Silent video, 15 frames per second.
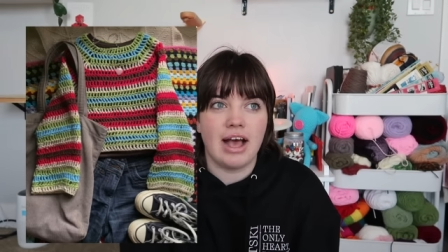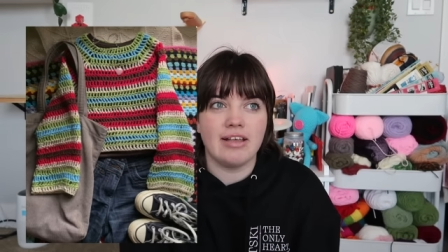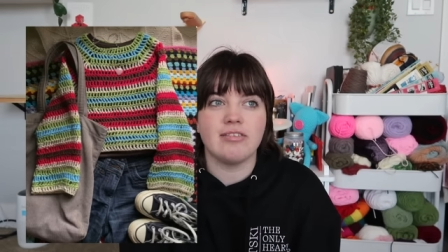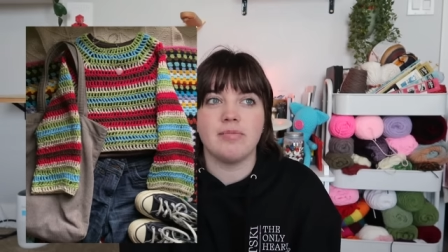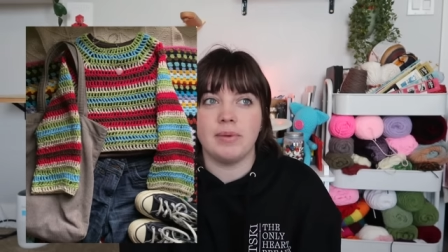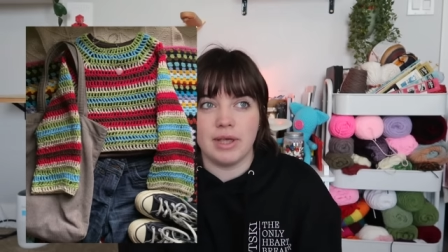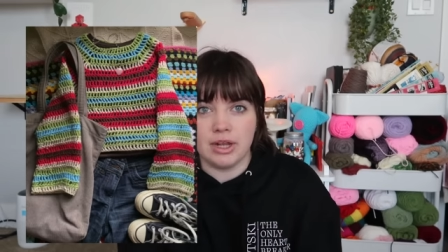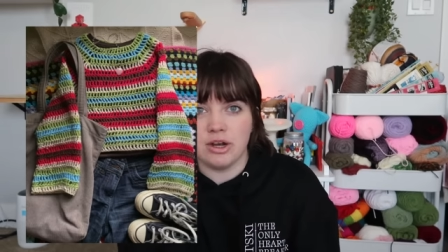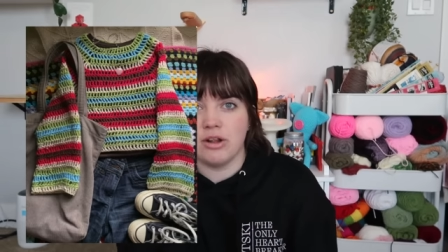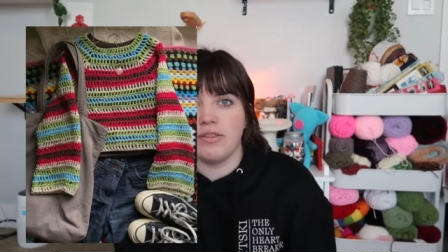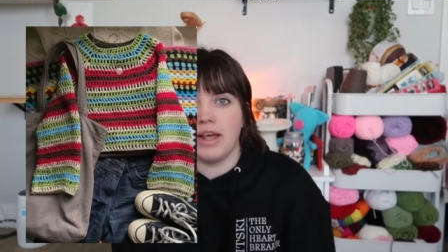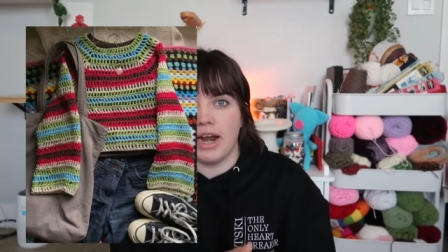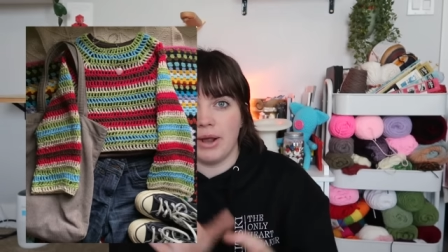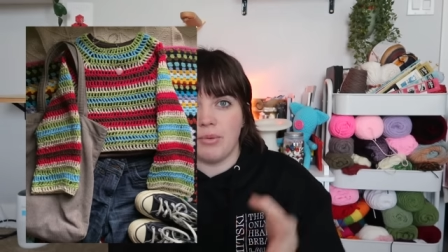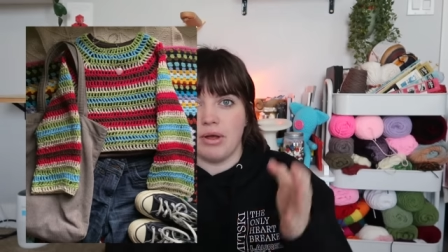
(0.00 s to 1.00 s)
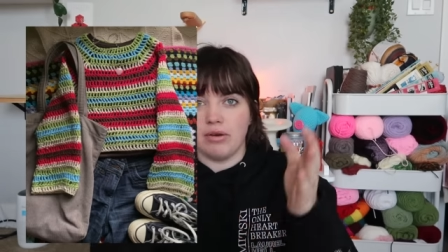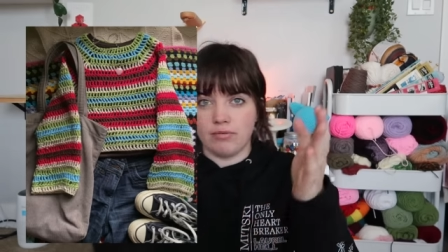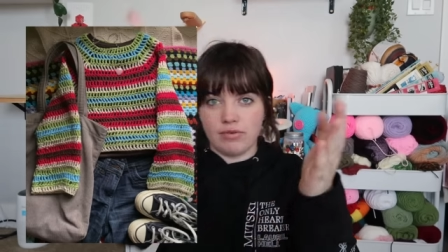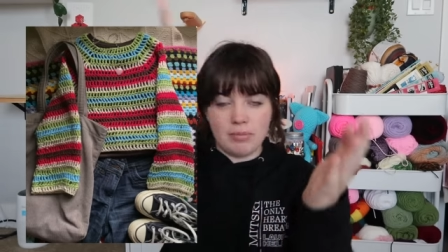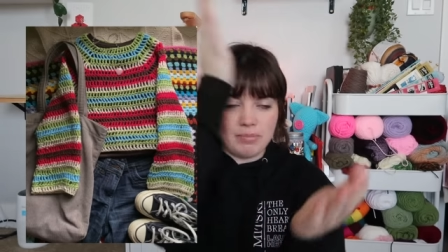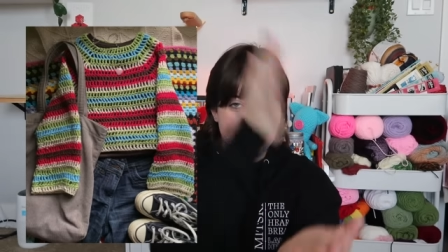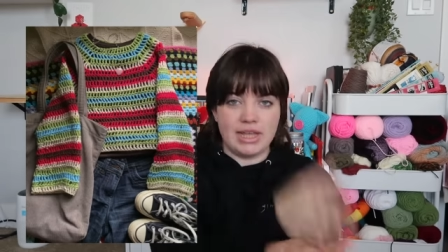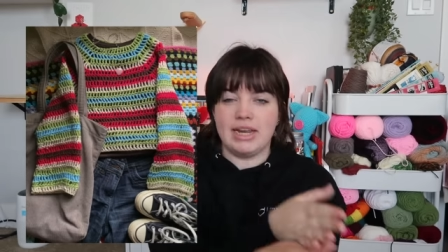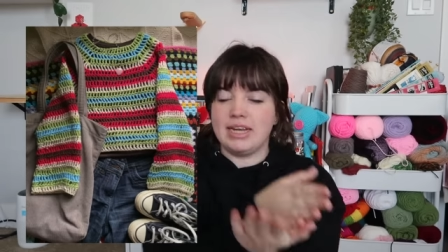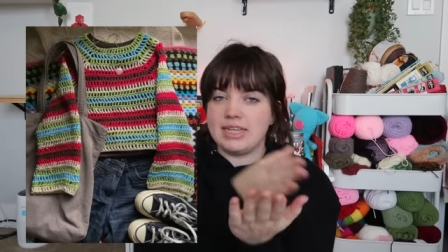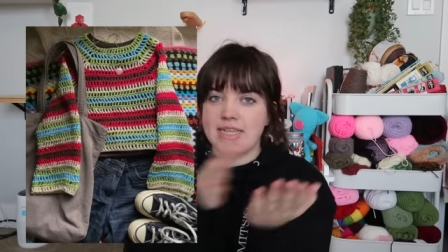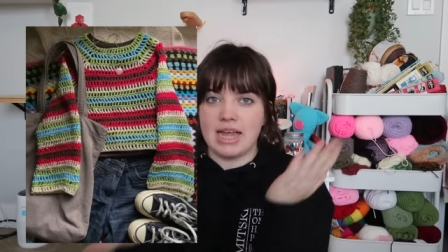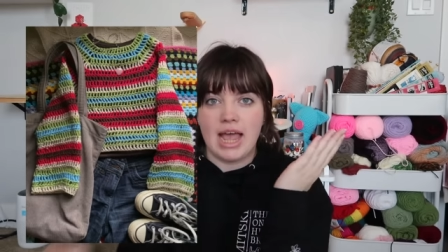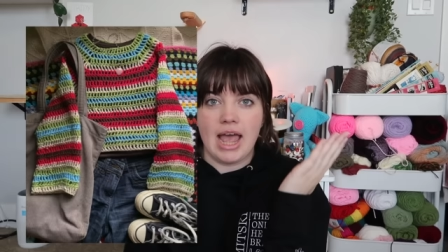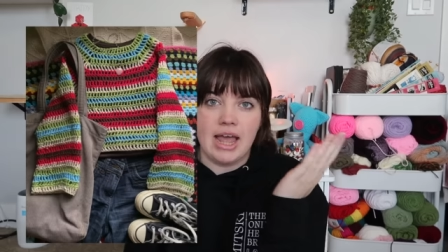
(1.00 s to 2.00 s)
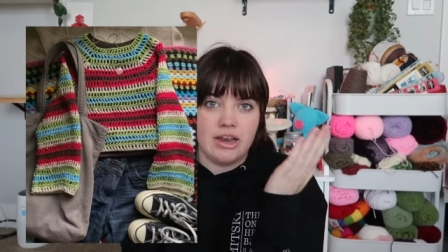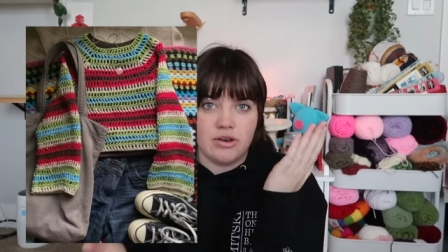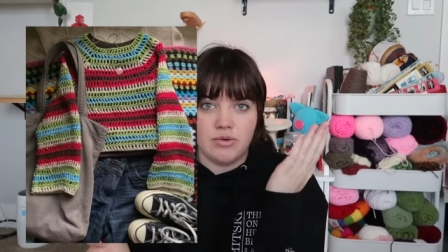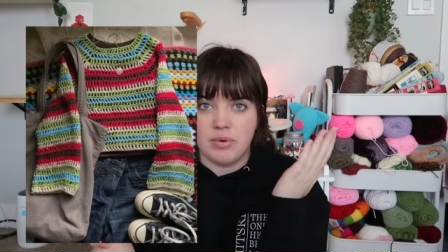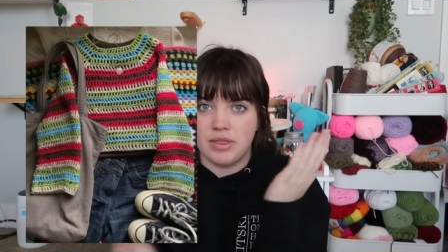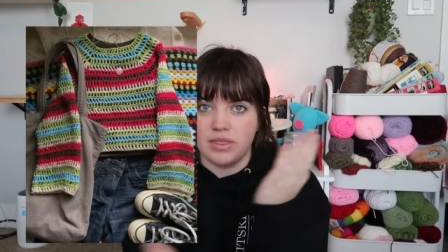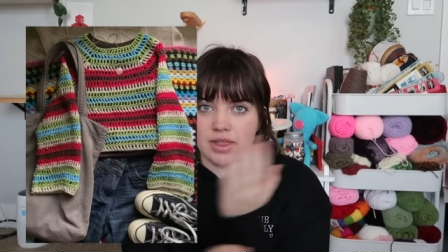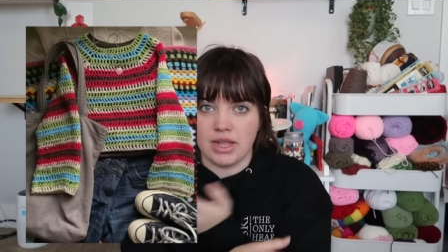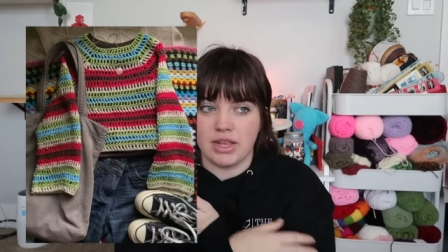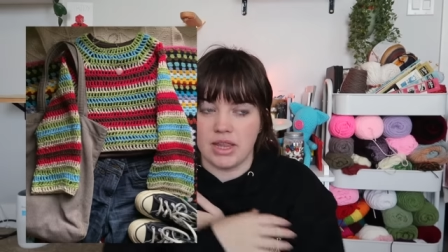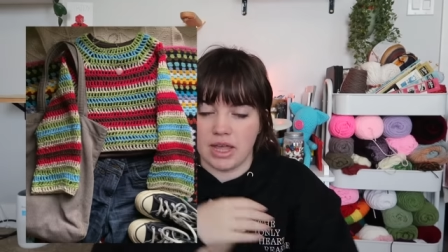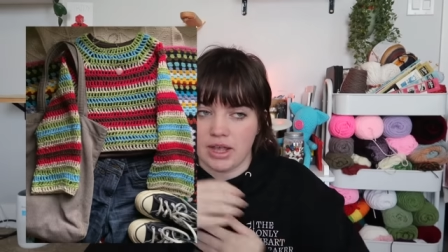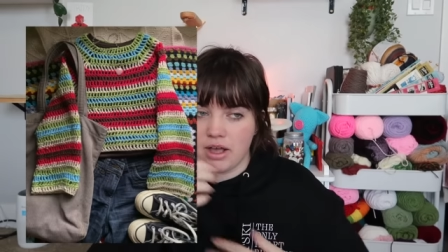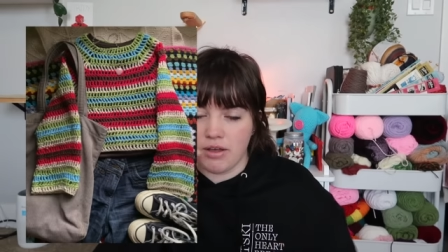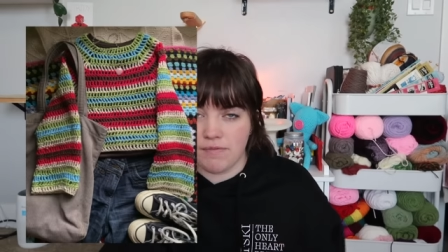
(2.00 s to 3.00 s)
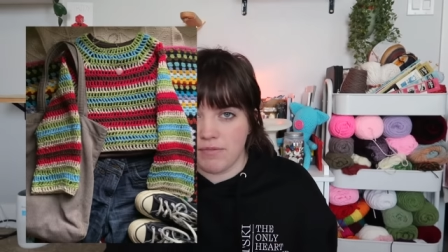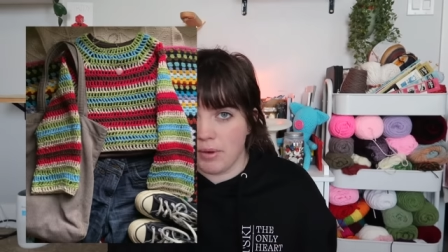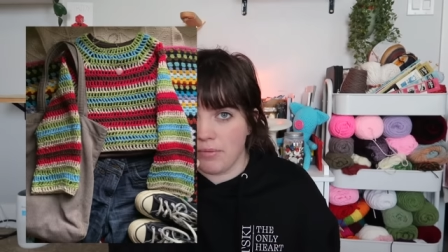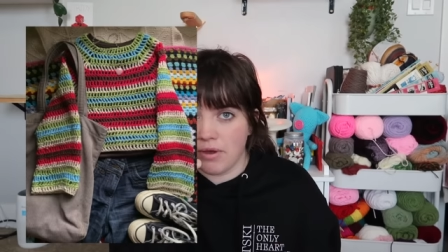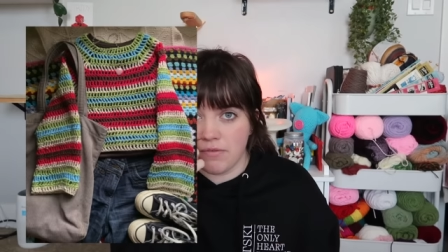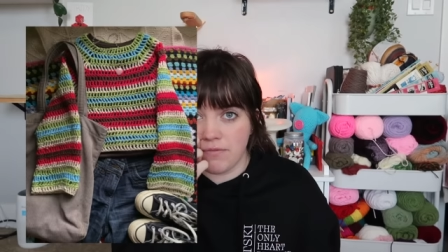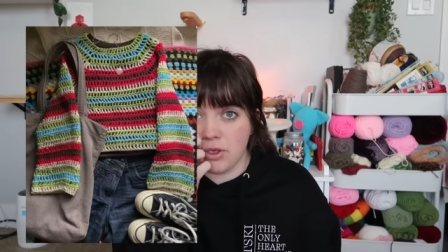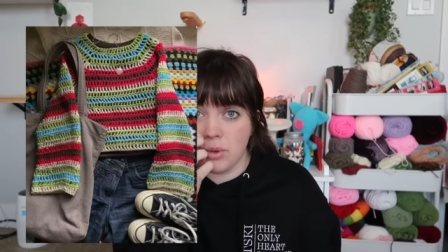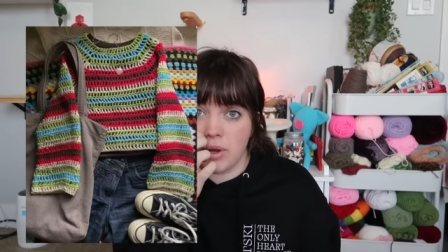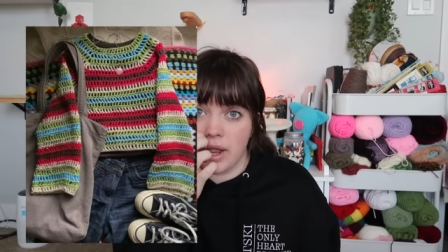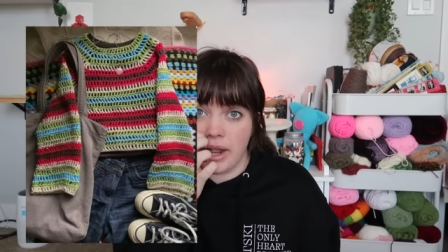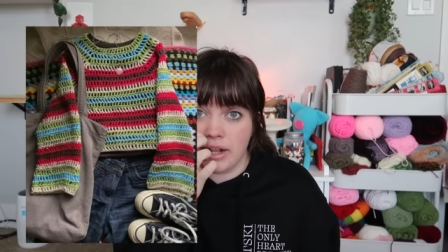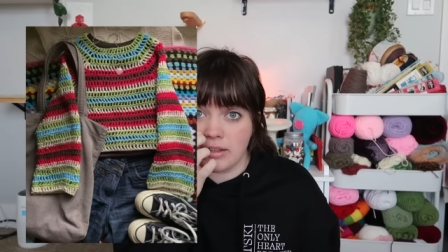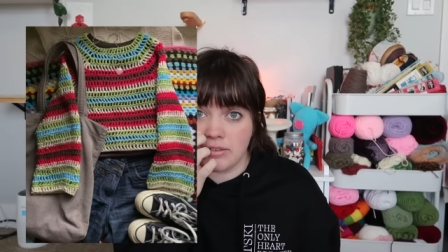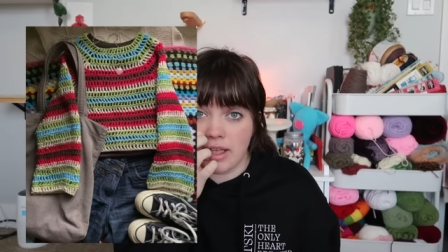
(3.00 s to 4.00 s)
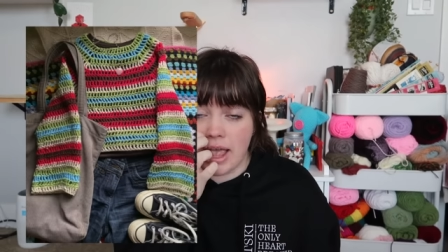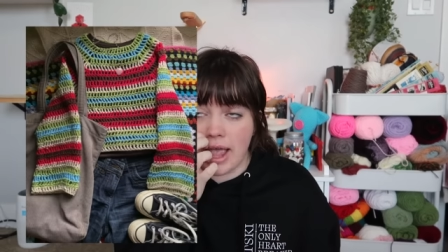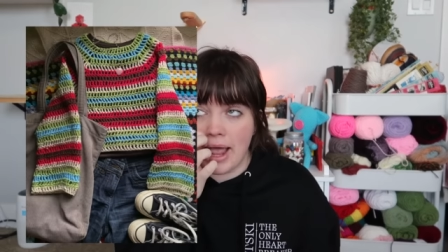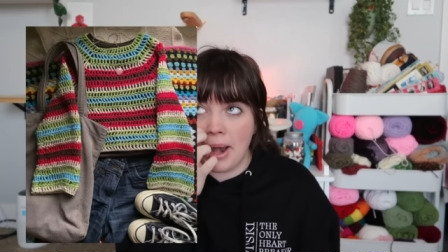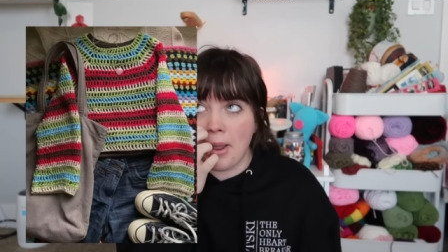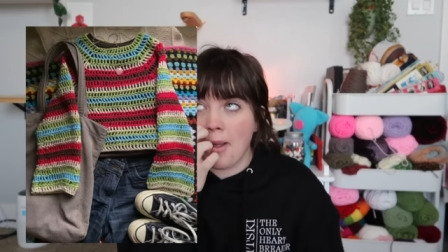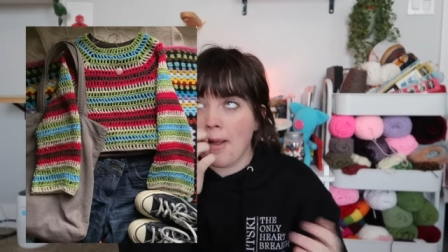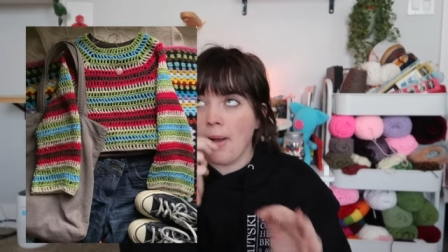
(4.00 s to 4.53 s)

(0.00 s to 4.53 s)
as a beginner that I went from beginning to end within like a, a few days, and